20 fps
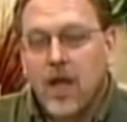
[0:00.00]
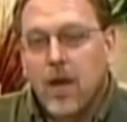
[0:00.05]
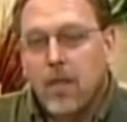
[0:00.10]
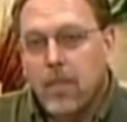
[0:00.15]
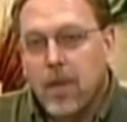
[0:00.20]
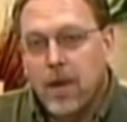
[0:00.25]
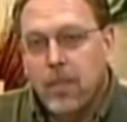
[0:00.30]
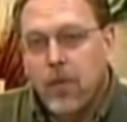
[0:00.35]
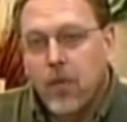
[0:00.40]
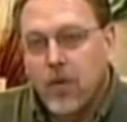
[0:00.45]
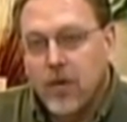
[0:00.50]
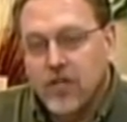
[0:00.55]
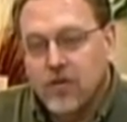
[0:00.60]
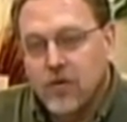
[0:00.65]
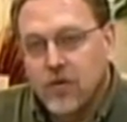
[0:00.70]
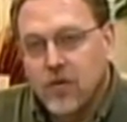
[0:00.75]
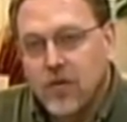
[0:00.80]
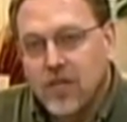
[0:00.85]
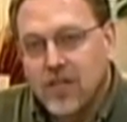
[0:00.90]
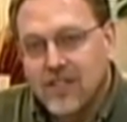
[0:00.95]
My point
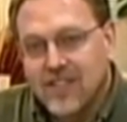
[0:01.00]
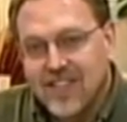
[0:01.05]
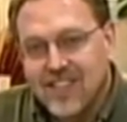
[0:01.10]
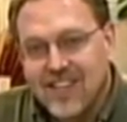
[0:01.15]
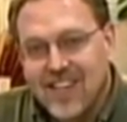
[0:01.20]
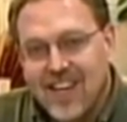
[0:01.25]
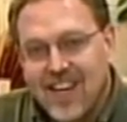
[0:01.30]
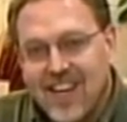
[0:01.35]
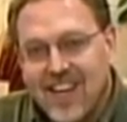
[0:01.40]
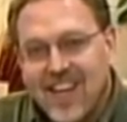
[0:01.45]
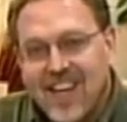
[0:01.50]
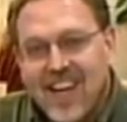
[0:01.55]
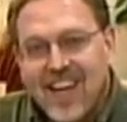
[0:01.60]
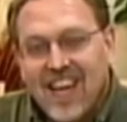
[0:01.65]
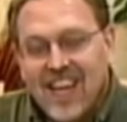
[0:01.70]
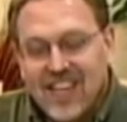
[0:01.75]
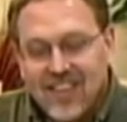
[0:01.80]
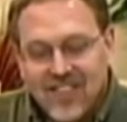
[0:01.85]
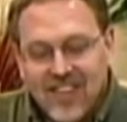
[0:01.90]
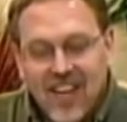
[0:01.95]
to you today
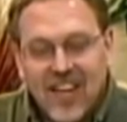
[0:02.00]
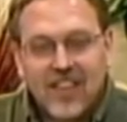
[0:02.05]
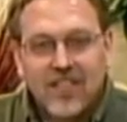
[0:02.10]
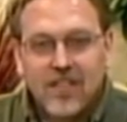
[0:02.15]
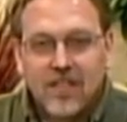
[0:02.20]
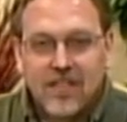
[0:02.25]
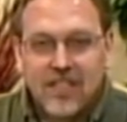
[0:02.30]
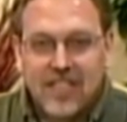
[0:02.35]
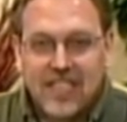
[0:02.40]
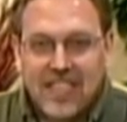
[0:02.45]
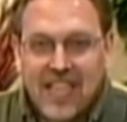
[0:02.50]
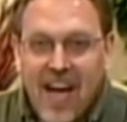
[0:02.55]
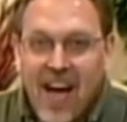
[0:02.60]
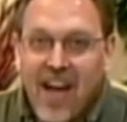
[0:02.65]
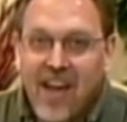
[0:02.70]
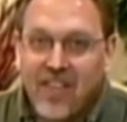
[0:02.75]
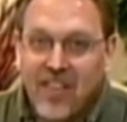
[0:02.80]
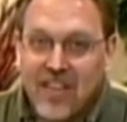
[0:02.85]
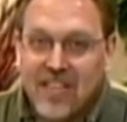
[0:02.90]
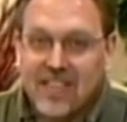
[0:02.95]
is not to
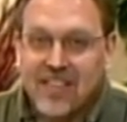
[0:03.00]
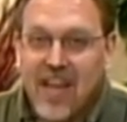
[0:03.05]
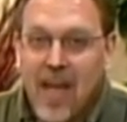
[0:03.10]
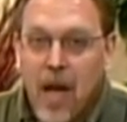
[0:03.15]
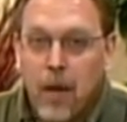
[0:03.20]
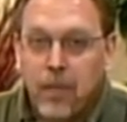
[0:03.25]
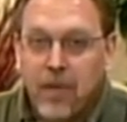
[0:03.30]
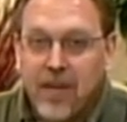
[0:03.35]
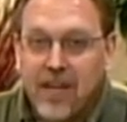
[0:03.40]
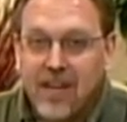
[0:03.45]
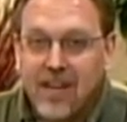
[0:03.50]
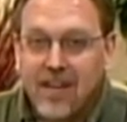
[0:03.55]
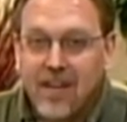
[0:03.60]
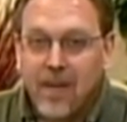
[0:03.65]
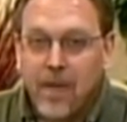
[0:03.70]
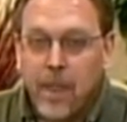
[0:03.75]
deny that it's happening,